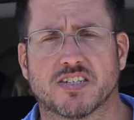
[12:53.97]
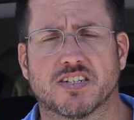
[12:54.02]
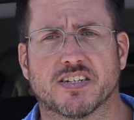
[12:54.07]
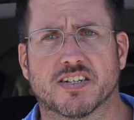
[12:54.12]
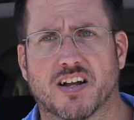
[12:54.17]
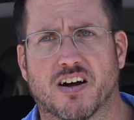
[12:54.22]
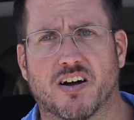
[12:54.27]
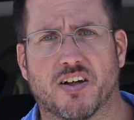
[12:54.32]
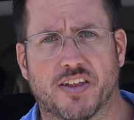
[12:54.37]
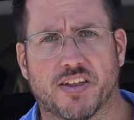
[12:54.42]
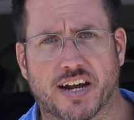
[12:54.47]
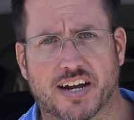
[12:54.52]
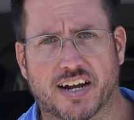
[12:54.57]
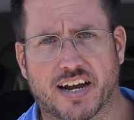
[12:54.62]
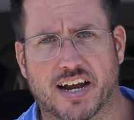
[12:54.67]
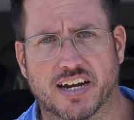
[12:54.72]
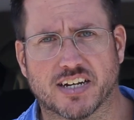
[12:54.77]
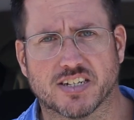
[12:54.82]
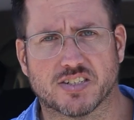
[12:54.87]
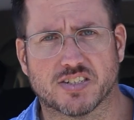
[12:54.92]
and all that
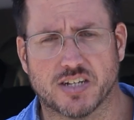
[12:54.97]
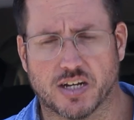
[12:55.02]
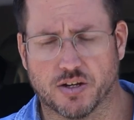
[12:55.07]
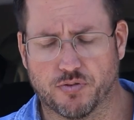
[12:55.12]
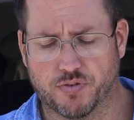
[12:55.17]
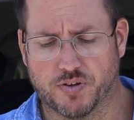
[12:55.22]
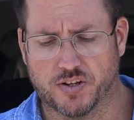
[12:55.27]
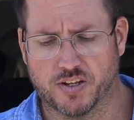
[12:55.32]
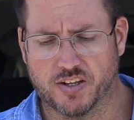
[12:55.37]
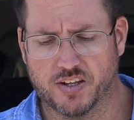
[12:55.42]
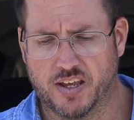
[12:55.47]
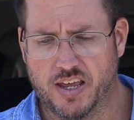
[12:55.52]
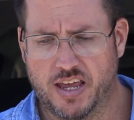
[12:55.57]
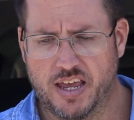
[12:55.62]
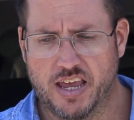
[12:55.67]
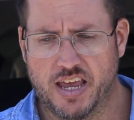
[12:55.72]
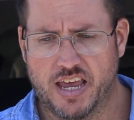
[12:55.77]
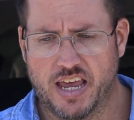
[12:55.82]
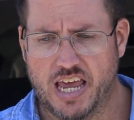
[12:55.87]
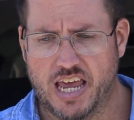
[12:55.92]
kind of stuff, and
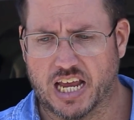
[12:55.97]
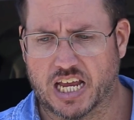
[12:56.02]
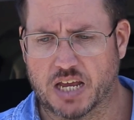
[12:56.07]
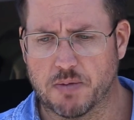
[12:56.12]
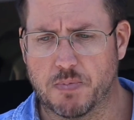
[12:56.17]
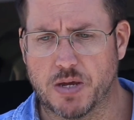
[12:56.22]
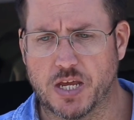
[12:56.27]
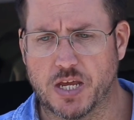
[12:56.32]
it